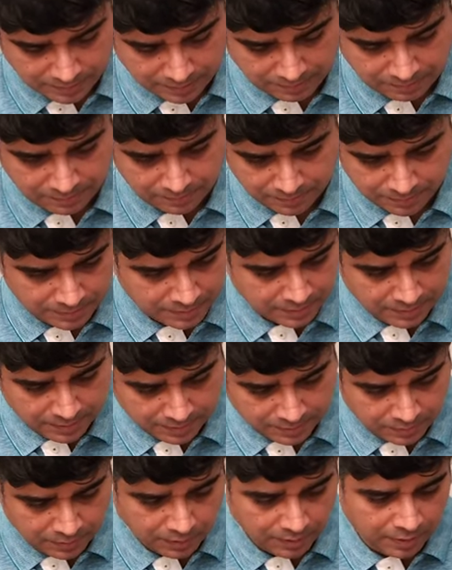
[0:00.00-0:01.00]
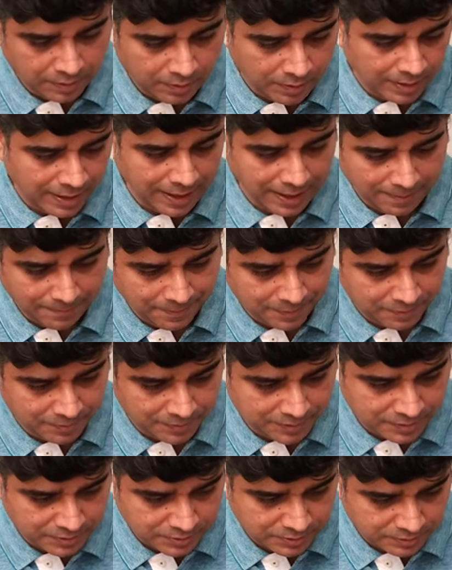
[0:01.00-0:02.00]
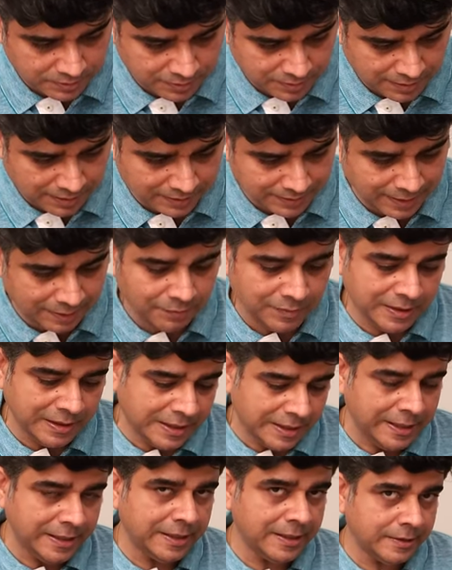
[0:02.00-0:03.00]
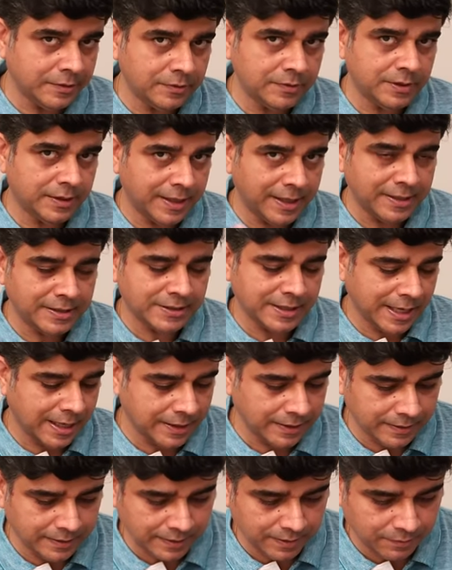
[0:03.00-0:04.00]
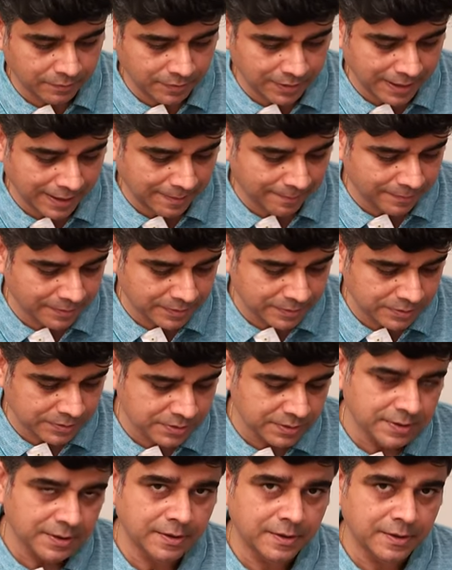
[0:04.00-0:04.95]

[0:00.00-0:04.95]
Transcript: I'm not at all happy with this, you know, and that will lead into the next category. What happens?